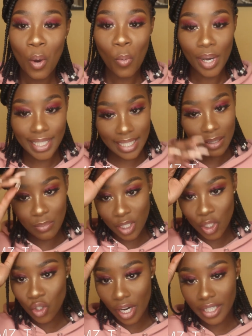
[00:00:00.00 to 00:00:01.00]
watching me
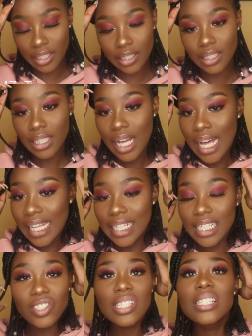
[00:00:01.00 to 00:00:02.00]
struggle.
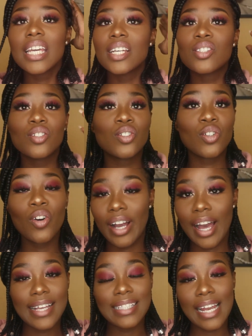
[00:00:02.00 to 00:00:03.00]
This just gives to show,
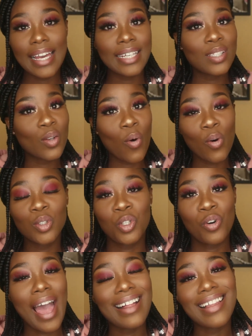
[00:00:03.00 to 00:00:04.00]
guys, like it's all
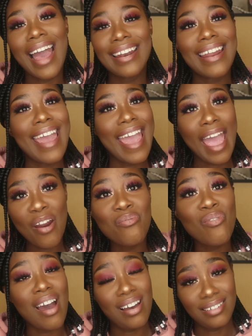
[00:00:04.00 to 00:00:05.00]
trial and error.